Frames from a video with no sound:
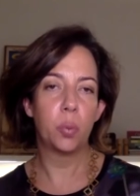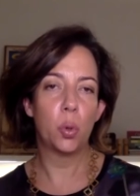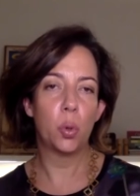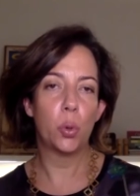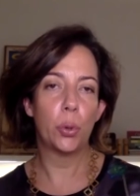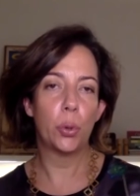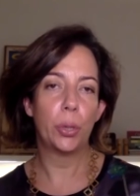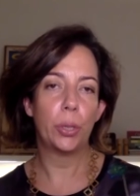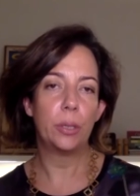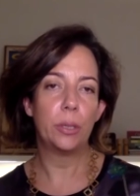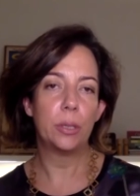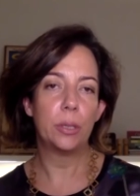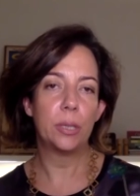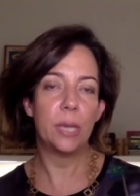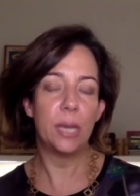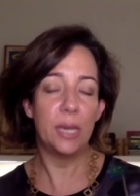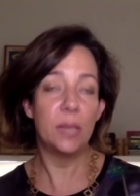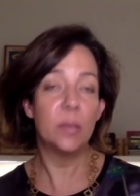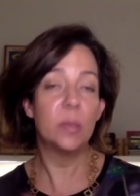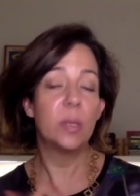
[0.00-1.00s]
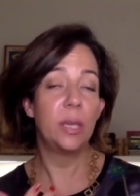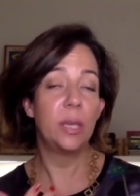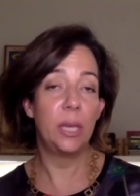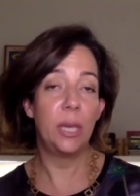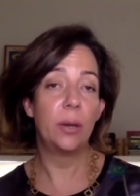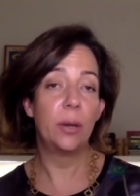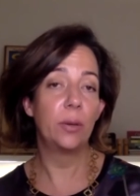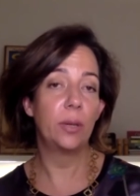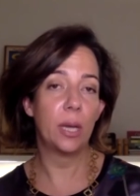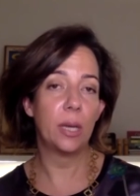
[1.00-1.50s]
point is the
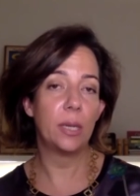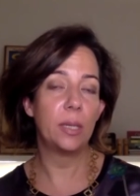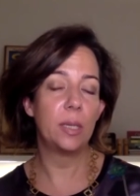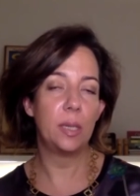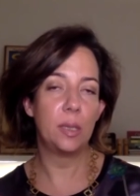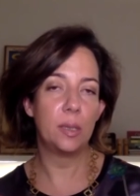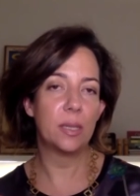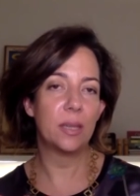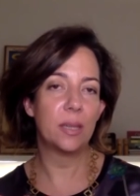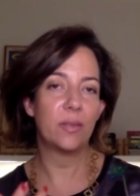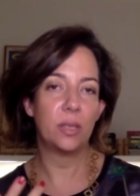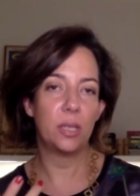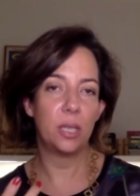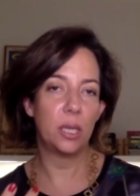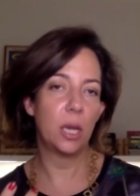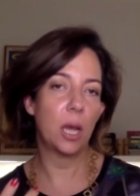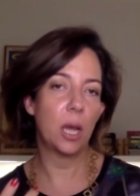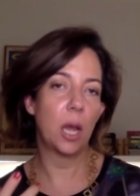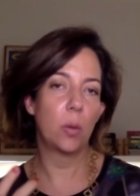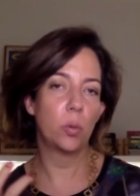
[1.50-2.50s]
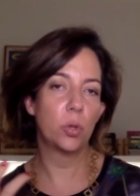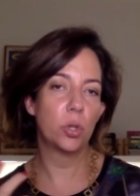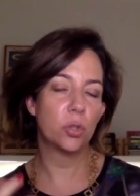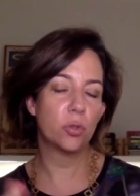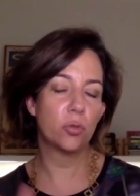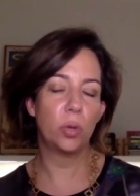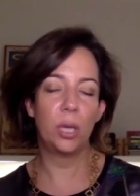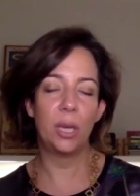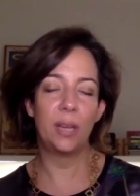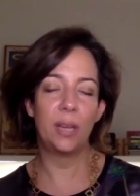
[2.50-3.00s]
year 1979, which
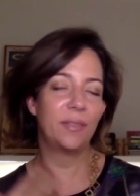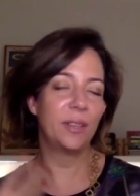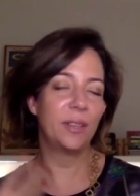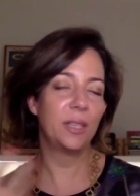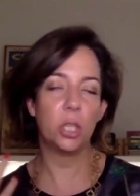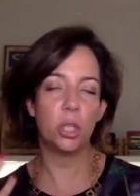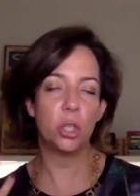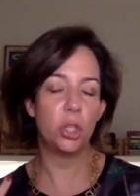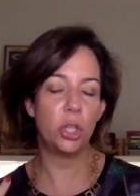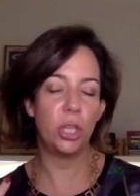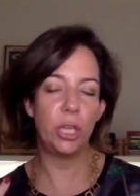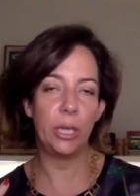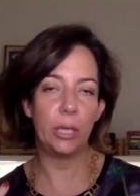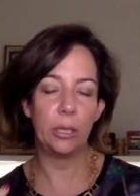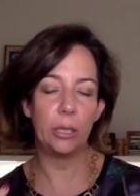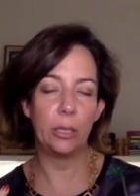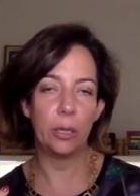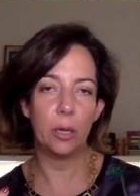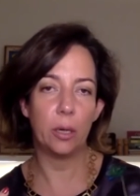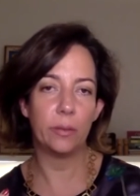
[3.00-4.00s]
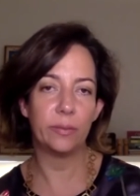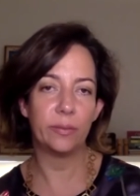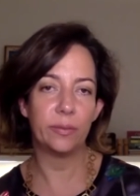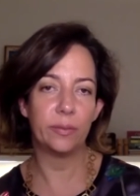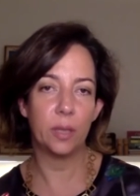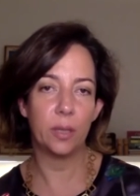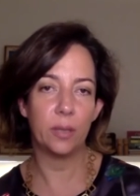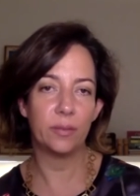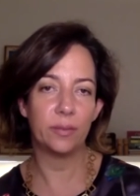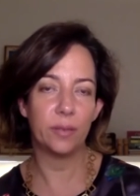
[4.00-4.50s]
is really a vintage year of
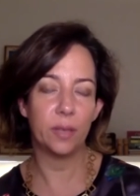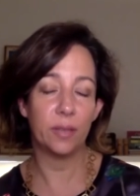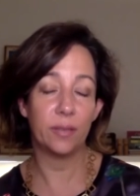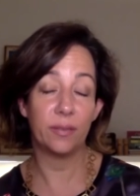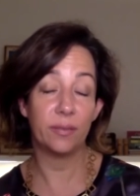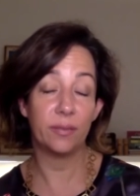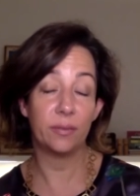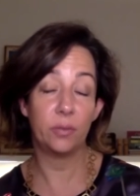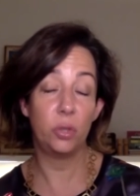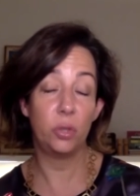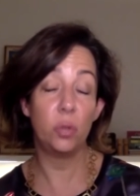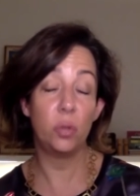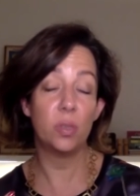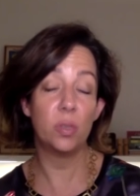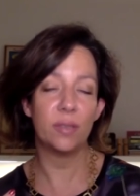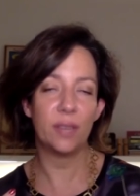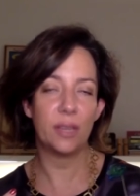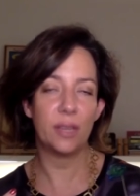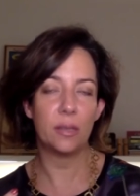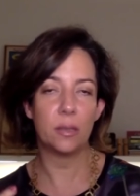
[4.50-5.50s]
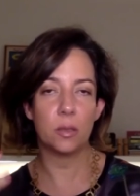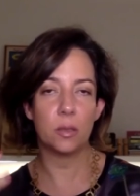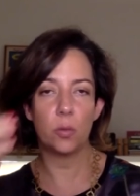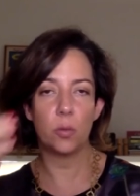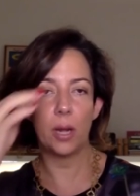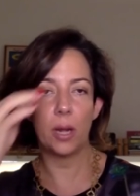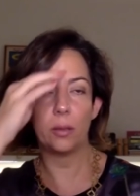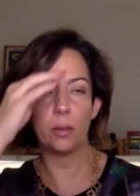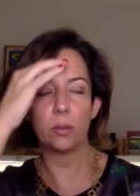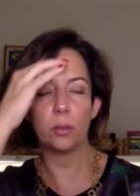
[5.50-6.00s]
news events
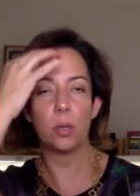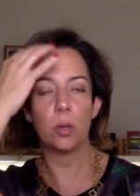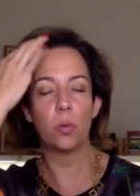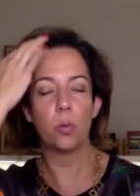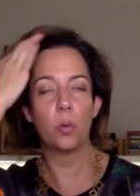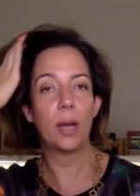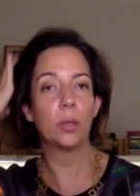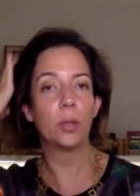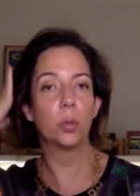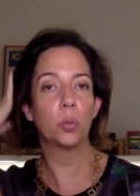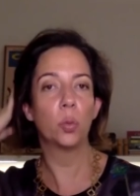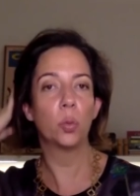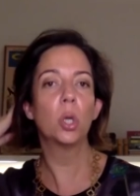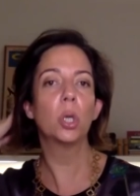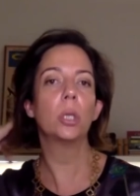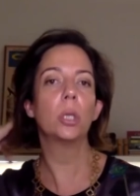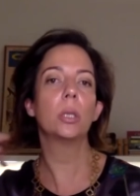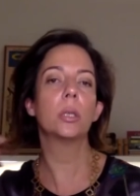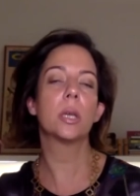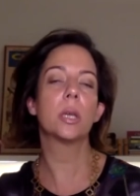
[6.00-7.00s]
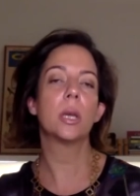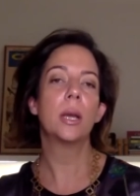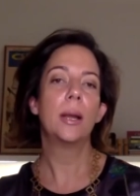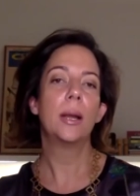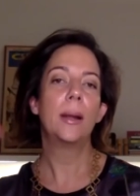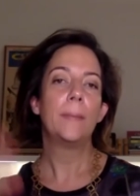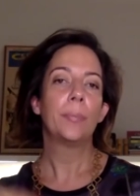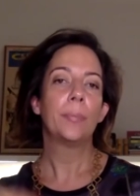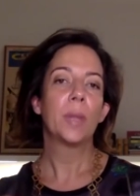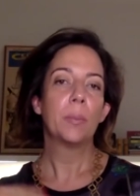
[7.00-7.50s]
around the world,
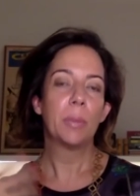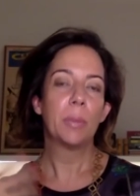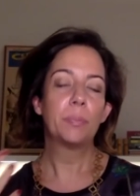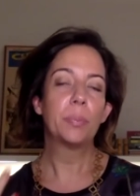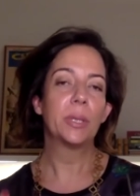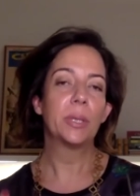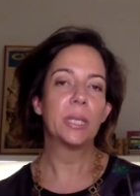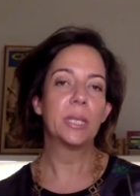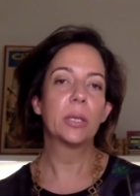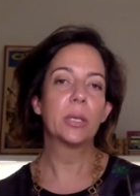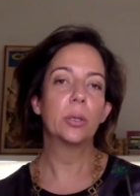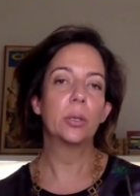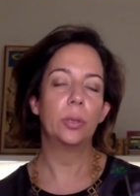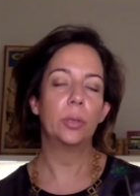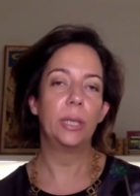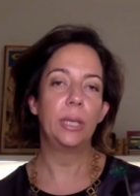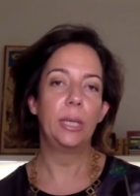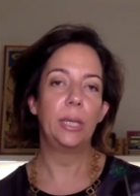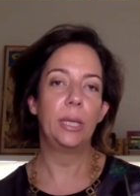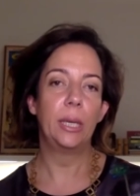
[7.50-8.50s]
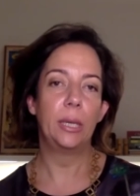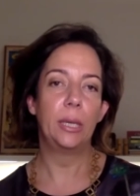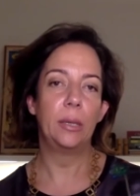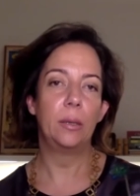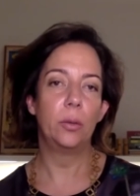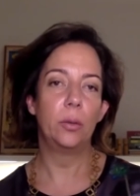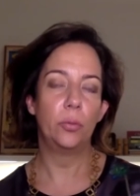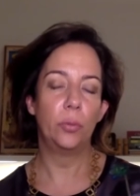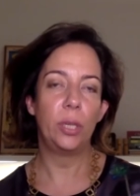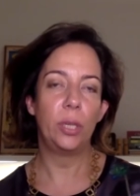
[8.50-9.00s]
but particularly in
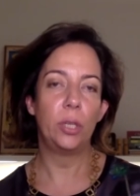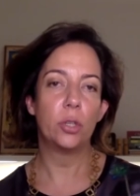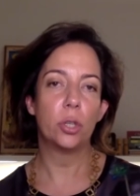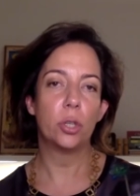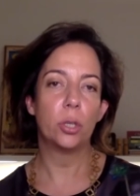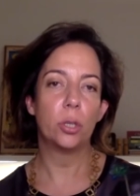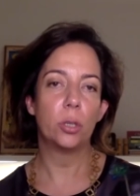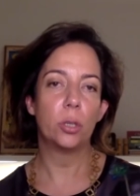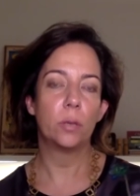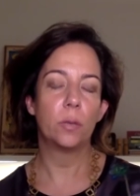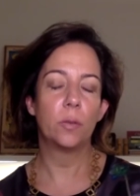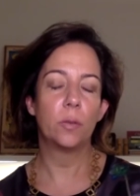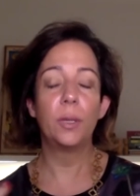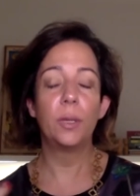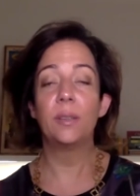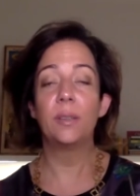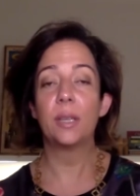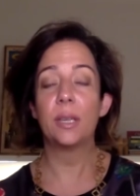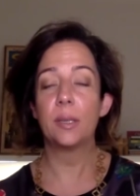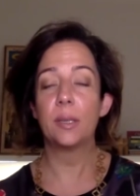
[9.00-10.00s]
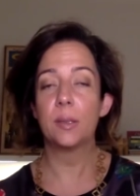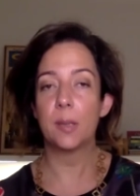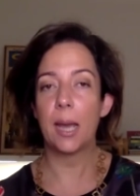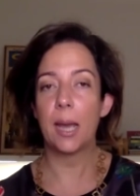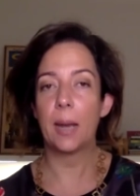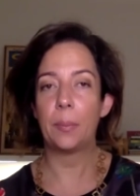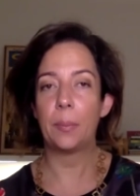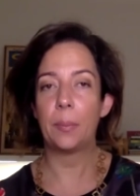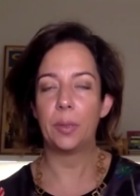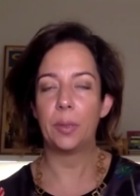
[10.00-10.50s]
the region. Three things
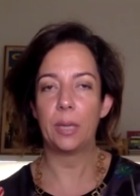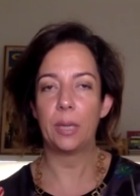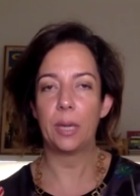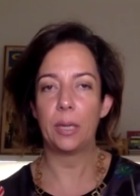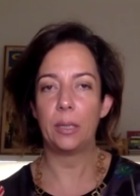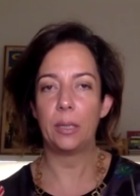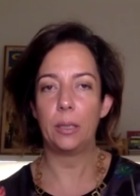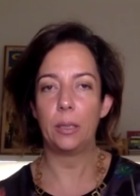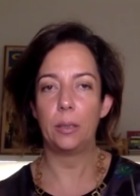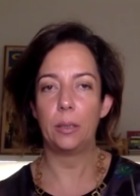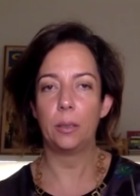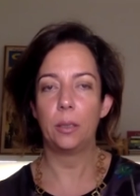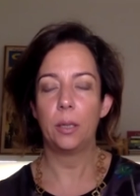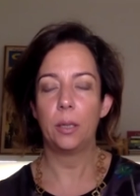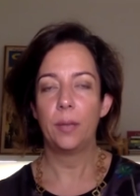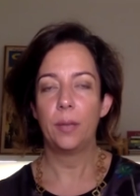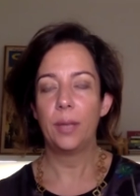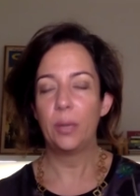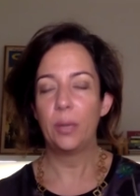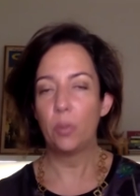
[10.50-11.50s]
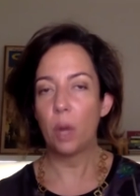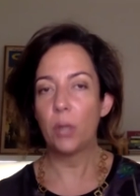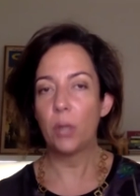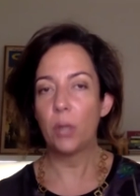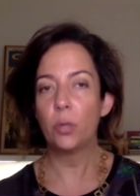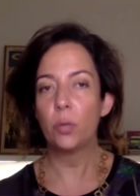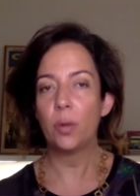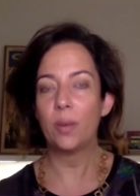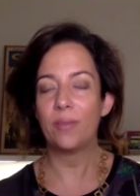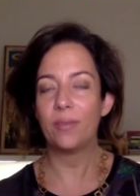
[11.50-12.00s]
happened that year. The
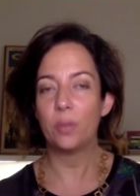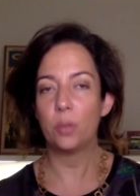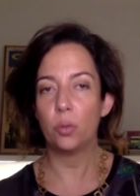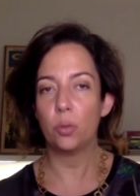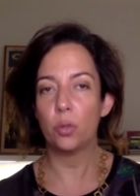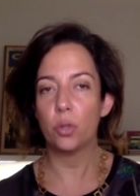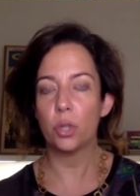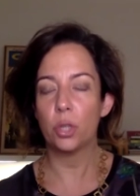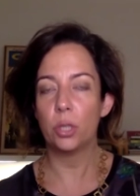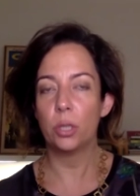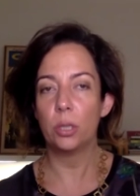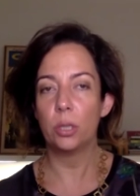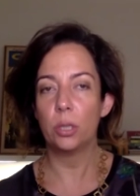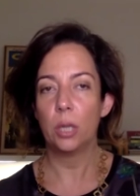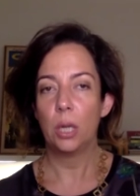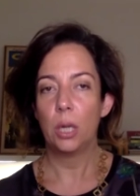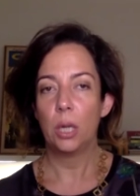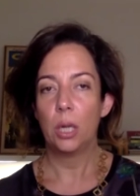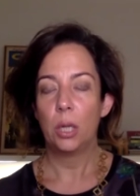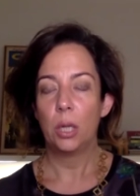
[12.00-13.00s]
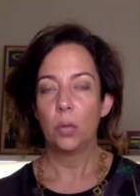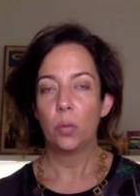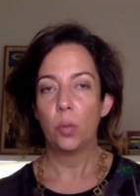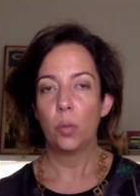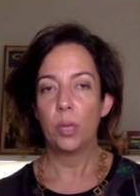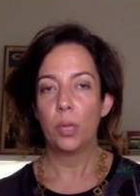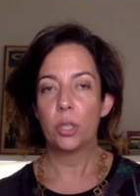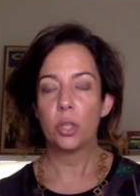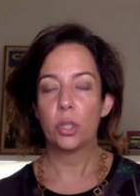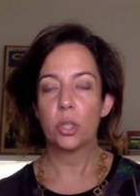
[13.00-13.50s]
Iranian Revolution,
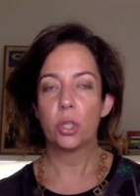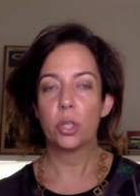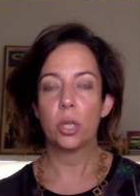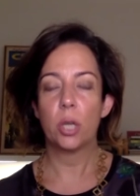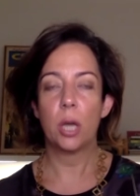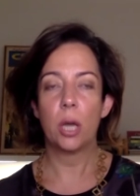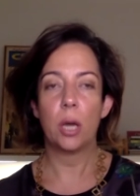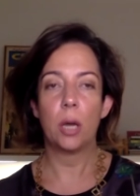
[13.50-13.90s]
which